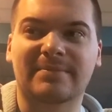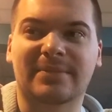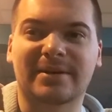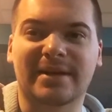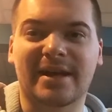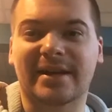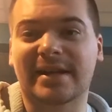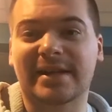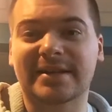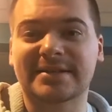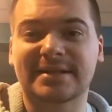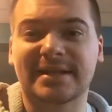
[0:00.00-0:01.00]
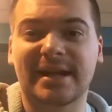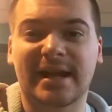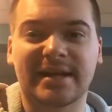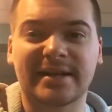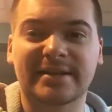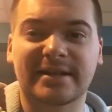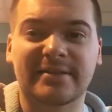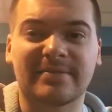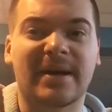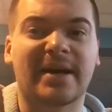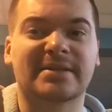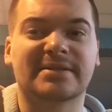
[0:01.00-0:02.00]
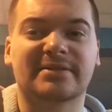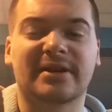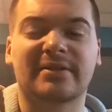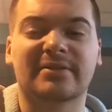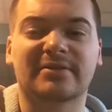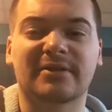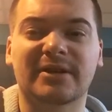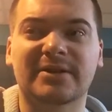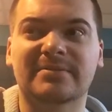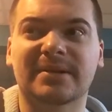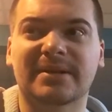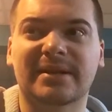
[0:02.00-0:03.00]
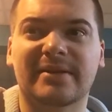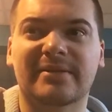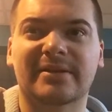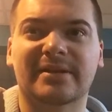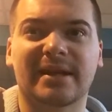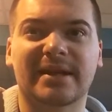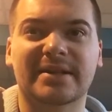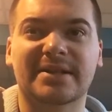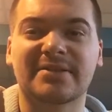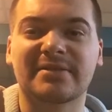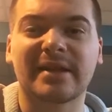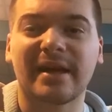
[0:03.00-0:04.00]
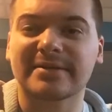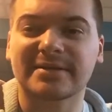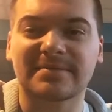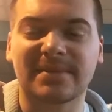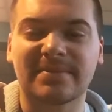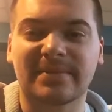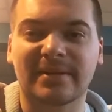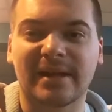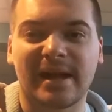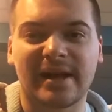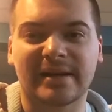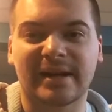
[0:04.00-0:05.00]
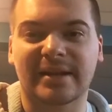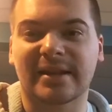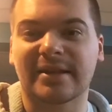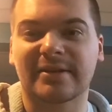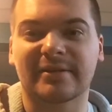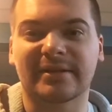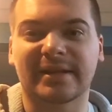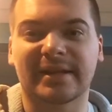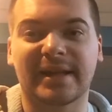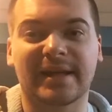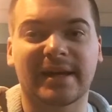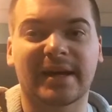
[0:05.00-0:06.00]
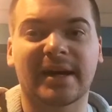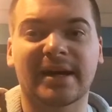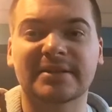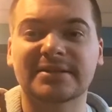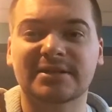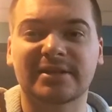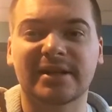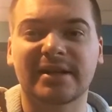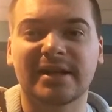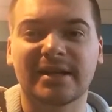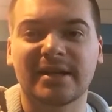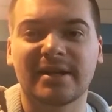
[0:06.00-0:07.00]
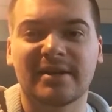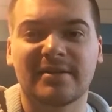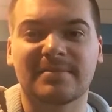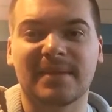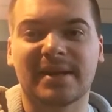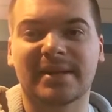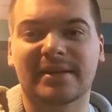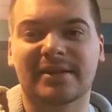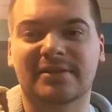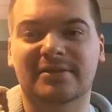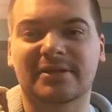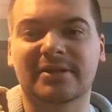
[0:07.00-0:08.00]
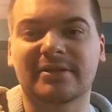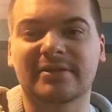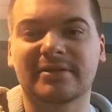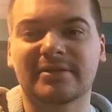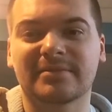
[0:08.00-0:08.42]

But yeah, like I said, I didn't get past round one, but there were like 2,000 people there, and I think only like 100 made it through.